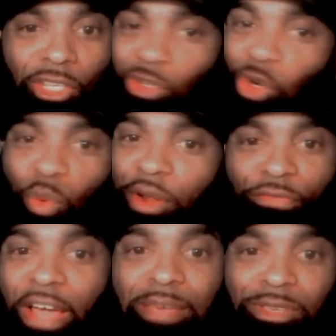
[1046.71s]
You don't want
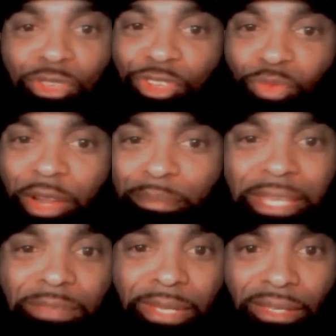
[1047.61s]
to fight me. You just want to
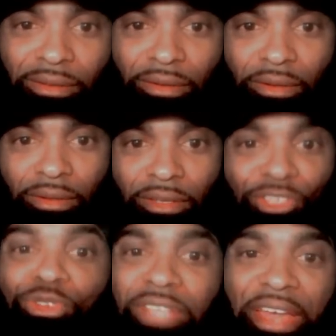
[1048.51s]
beat me.
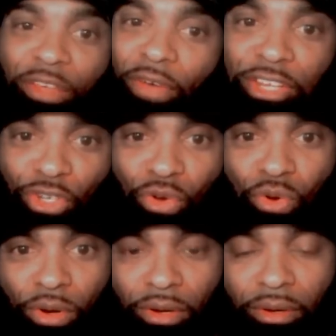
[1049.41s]
You signed to fight
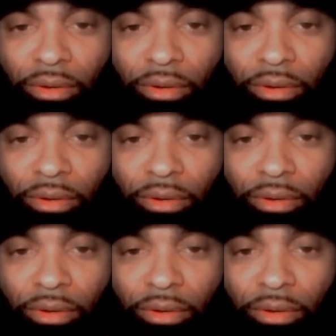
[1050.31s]
Shakur.